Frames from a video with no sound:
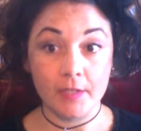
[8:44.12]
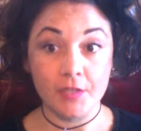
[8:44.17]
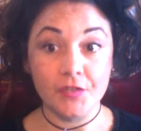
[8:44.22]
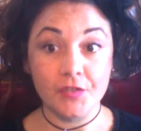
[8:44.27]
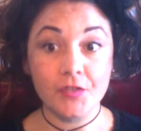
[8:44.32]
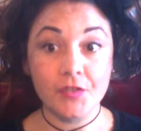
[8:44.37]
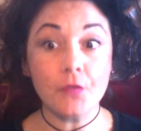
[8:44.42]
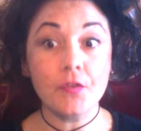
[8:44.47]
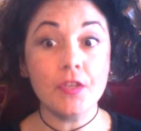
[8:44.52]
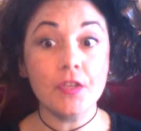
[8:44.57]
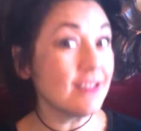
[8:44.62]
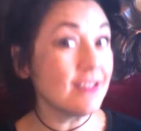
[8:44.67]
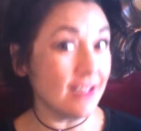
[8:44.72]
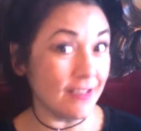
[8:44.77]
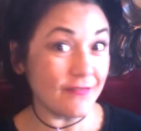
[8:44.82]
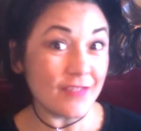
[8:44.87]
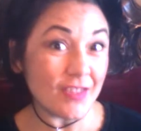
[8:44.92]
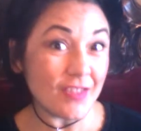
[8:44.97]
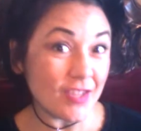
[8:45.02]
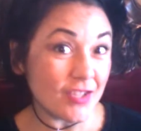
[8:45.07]
so that
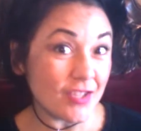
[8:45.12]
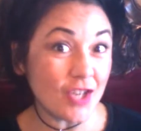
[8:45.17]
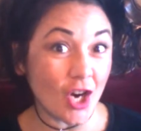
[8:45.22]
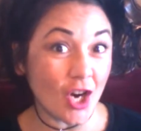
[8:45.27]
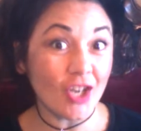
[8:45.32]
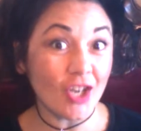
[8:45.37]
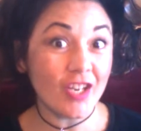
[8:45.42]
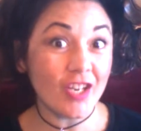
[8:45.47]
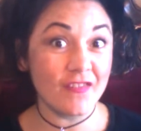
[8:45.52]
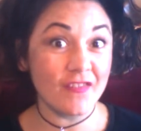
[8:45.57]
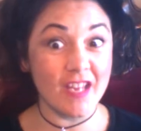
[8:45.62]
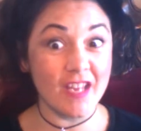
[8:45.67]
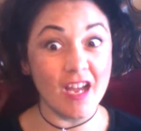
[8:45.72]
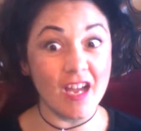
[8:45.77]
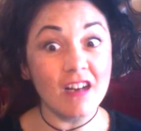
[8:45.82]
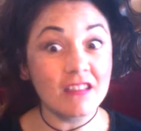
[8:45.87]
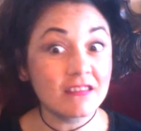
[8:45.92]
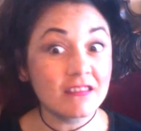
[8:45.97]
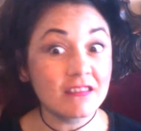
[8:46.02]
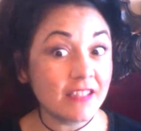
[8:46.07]
even the dark and the
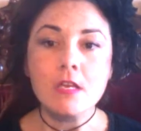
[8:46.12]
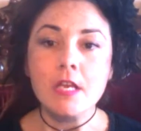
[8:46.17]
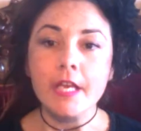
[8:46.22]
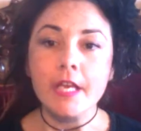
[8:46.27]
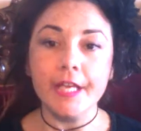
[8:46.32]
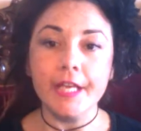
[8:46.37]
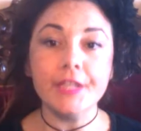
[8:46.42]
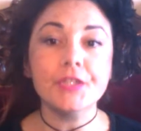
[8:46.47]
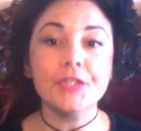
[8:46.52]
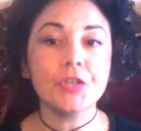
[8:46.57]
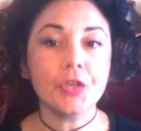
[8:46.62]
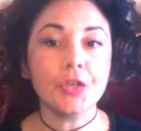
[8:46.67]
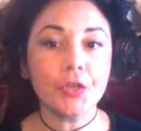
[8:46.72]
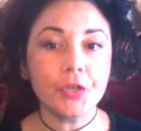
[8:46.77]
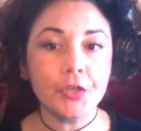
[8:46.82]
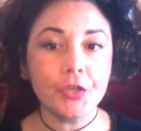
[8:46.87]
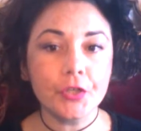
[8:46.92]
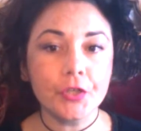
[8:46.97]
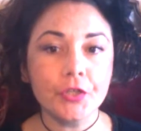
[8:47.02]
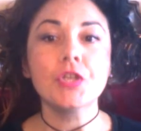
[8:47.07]
ugly, in
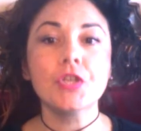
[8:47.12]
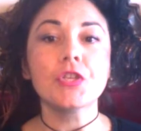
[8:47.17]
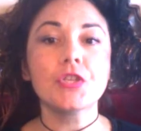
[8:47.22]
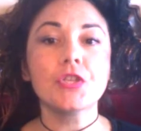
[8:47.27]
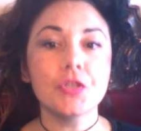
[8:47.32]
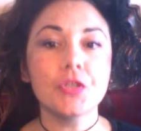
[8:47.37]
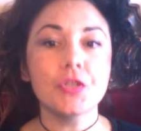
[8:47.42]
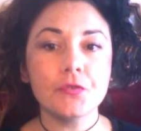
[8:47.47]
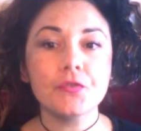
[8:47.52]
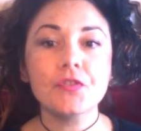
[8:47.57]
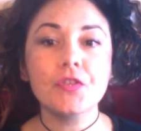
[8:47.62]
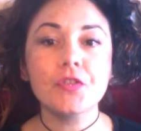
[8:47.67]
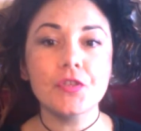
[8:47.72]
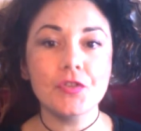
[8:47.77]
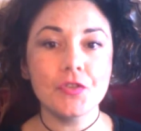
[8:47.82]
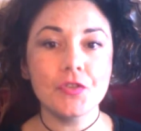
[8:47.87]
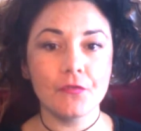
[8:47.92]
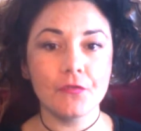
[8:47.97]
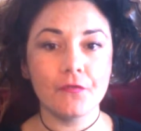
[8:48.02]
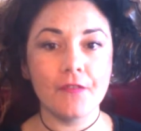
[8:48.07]
turn, use the
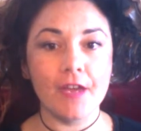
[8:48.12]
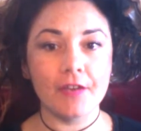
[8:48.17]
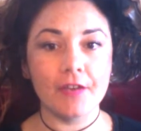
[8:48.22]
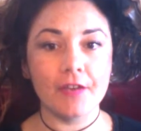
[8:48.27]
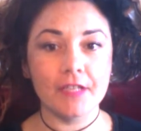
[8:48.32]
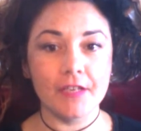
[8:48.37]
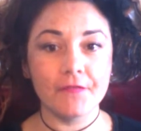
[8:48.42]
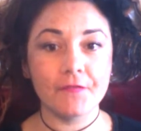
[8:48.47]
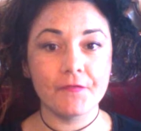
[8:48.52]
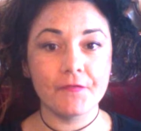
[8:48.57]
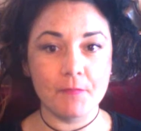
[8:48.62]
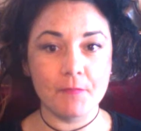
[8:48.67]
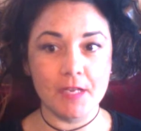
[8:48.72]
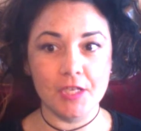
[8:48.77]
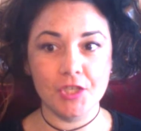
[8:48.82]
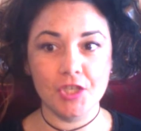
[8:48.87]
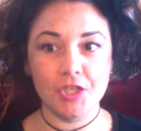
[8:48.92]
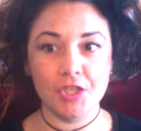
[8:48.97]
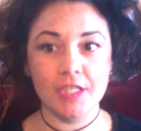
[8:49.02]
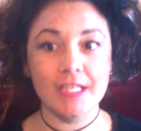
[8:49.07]
newfound
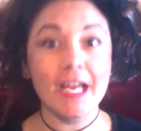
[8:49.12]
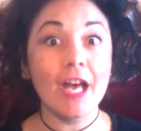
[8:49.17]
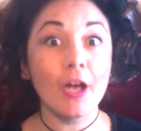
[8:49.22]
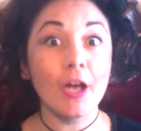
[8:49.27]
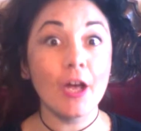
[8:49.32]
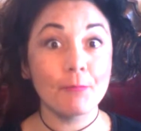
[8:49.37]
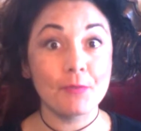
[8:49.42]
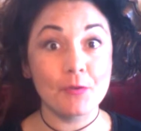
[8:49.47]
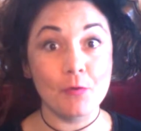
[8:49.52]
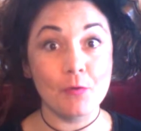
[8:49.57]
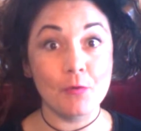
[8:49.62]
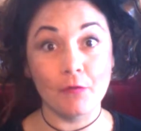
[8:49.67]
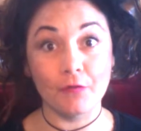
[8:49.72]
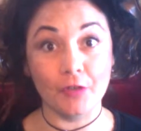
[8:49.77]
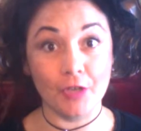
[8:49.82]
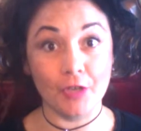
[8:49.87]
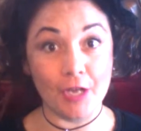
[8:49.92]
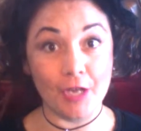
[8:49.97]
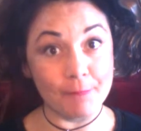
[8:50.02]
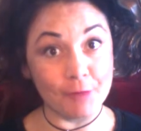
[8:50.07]
information to help you
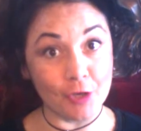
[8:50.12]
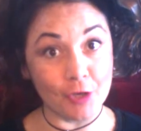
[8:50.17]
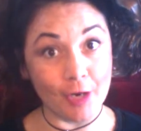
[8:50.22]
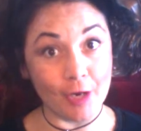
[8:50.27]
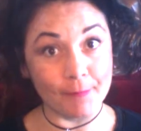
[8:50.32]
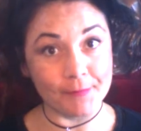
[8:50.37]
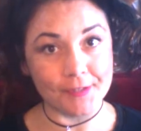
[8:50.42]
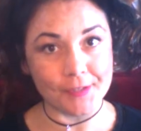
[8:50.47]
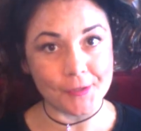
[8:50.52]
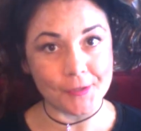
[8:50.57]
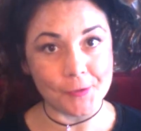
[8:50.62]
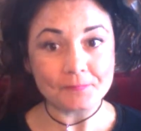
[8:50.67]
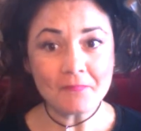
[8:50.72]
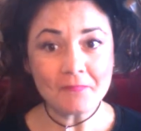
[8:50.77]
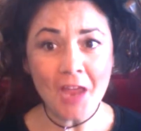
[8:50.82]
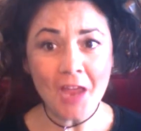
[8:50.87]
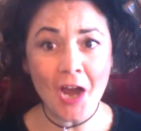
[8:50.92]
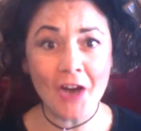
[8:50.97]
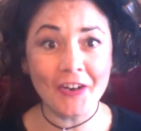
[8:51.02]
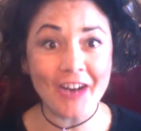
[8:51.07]
overcome your obstacles.
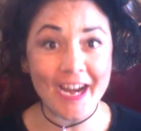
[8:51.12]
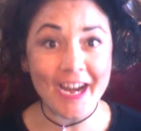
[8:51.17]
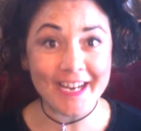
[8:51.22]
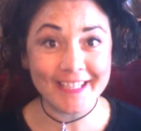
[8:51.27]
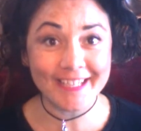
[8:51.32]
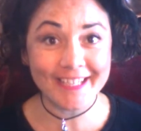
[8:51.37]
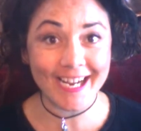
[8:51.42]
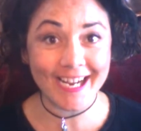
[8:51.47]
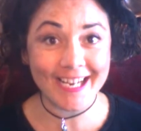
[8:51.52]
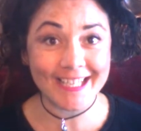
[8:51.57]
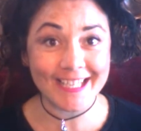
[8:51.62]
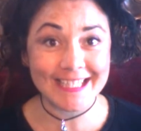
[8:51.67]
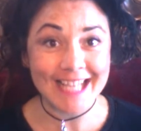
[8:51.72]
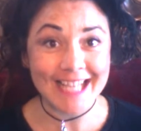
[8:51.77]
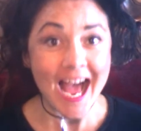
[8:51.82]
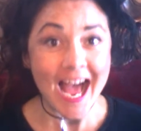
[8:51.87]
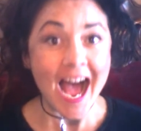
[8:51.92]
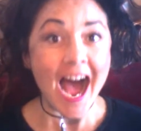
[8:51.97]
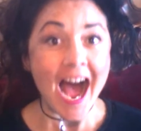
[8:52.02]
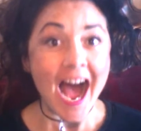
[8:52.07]
All right, guys,
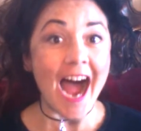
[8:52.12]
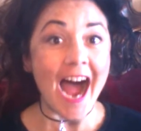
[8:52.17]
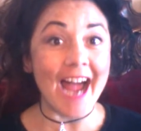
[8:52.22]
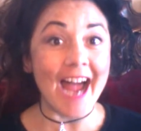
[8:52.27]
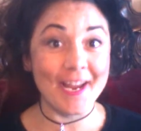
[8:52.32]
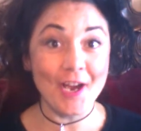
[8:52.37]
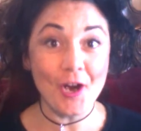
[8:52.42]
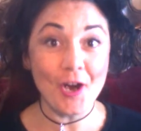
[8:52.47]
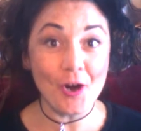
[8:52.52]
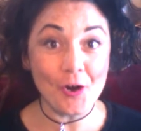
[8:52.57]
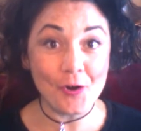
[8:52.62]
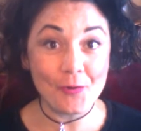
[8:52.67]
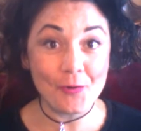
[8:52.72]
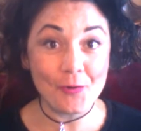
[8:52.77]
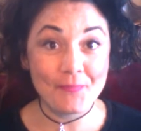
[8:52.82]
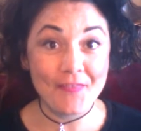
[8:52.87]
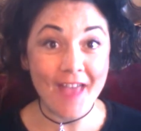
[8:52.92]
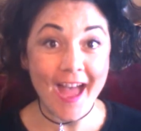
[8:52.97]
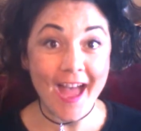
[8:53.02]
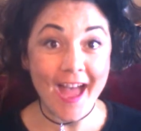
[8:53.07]
I hope
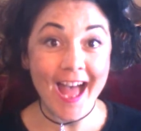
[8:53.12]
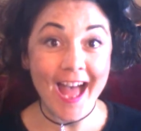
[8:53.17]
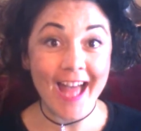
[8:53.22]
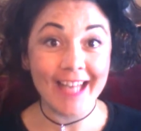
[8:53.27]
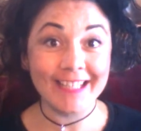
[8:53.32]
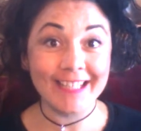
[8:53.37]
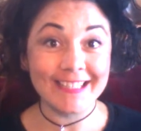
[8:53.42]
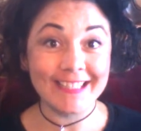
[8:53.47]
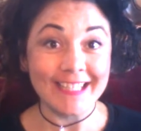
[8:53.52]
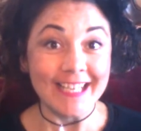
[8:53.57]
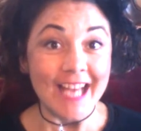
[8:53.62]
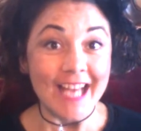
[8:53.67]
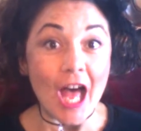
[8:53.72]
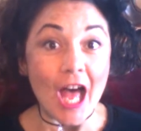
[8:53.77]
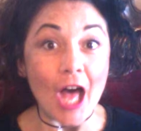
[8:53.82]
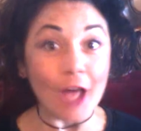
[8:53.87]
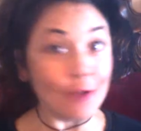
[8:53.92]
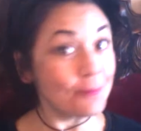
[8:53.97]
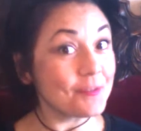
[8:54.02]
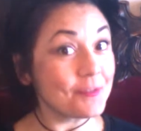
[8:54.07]
that
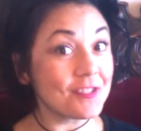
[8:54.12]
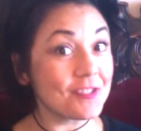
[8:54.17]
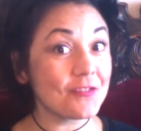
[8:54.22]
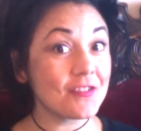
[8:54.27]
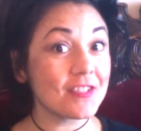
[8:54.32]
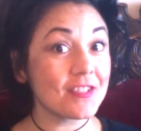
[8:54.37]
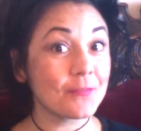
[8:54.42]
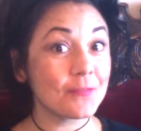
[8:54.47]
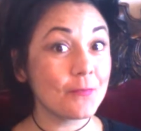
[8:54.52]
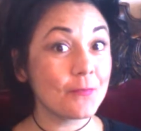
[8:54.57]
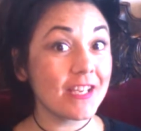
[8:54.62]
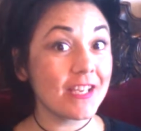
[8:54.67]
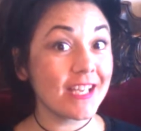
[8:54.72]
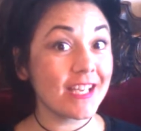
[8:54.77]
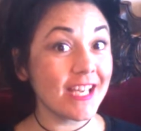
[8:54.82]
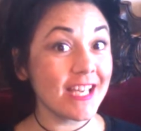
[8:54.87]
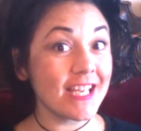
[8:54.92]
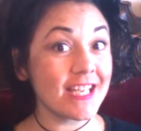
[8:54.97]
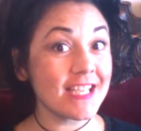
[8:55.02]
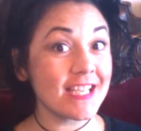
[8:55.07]
helps you this
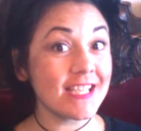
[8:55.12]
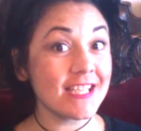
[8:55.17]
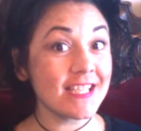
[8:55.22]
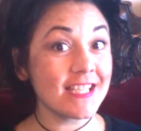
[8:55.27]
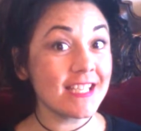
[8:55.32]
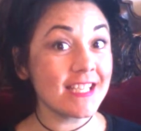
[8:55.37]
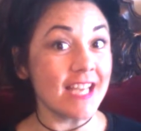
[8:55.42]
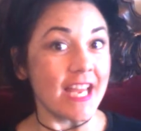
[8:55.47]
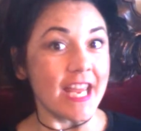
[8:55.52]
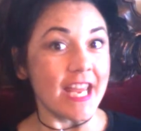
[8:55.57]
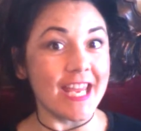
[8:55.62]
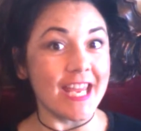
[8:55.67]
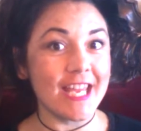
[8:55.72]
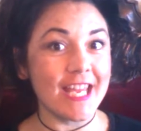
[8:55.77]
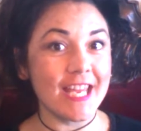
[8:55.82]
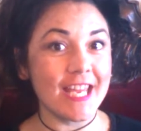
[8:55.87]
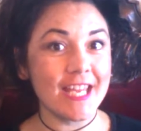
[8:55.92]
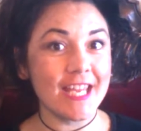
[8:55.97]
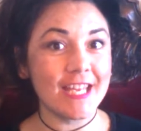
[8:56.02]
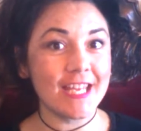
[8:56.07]
weekend
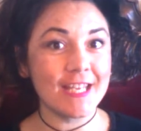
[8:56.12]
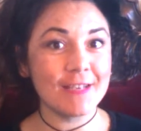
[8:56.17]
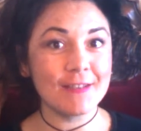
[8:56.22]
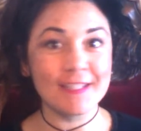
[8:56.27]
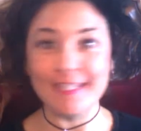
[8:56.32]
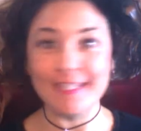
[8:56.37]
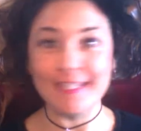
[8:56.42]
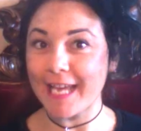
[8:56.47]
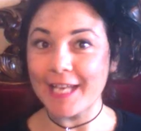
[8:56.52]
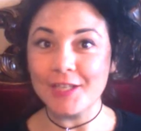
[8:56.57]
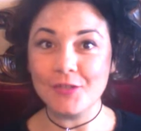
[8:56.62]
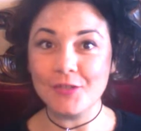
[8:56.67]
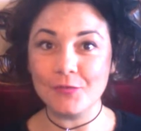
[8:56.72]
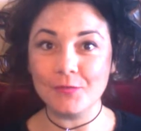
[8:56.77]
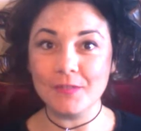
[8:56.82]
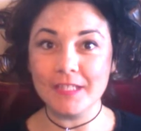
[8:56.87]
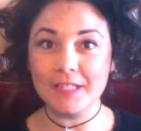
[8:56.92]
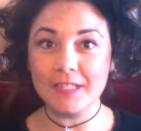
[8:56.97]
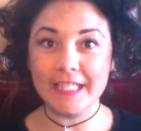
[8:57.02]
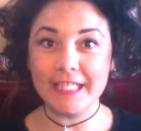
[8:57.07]
in
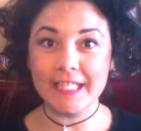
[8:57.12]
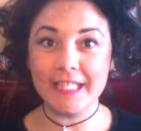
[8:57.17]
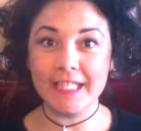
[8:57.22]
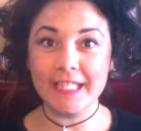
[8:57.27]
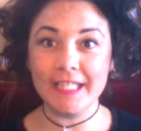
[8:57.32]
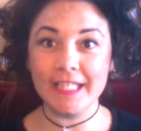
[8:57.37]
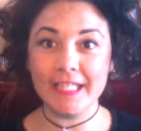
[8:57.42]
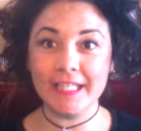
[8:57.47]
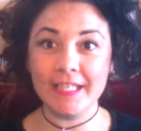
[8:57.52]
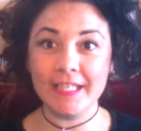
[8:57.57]
scheduling,